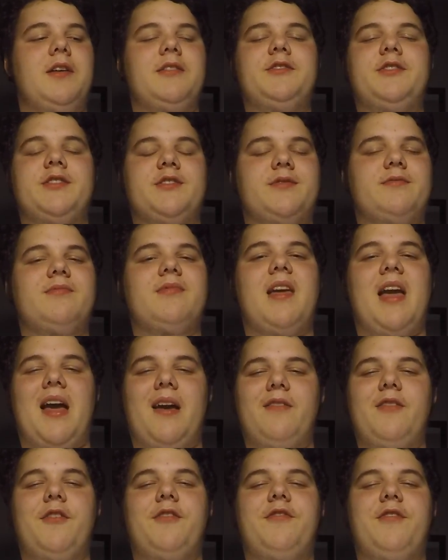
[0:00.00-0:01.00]
just
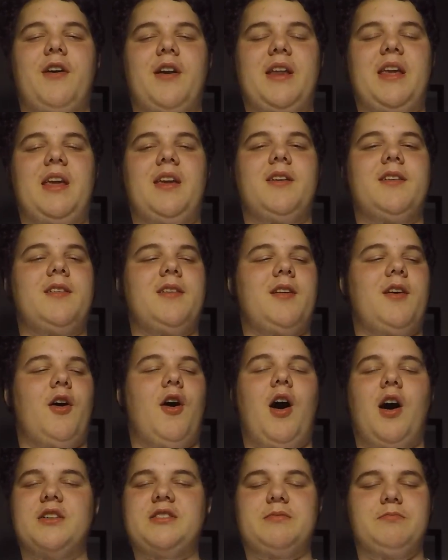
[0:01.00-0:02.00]
have a funny,
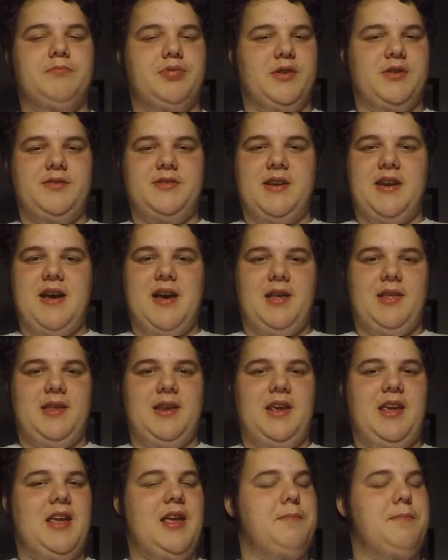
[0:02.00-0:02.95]
awesome personality,